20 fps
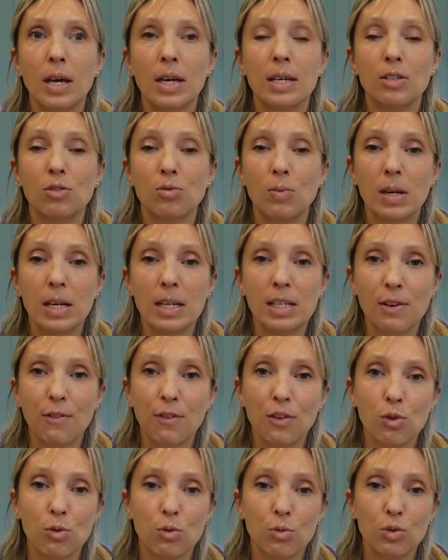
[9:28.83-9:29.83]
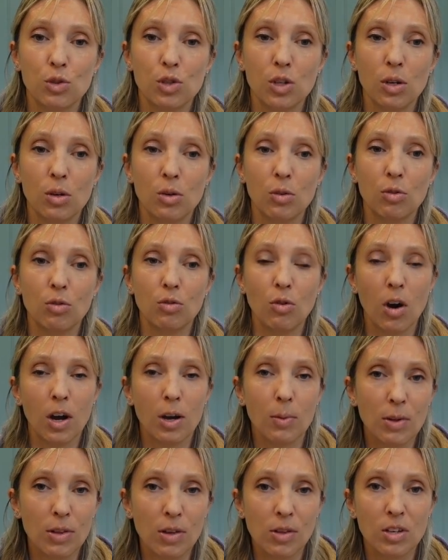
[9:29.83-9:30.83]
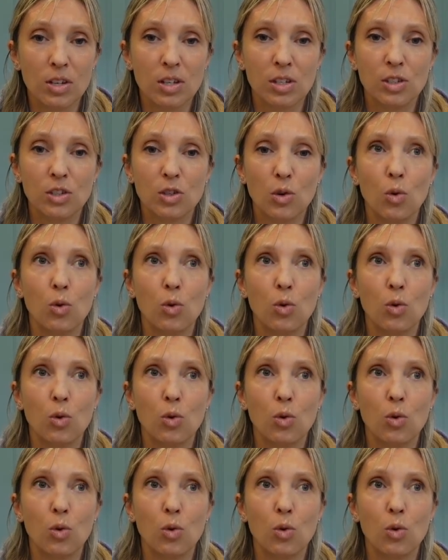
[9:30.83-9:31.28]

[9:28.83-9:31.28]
it's really difficult to cry with others,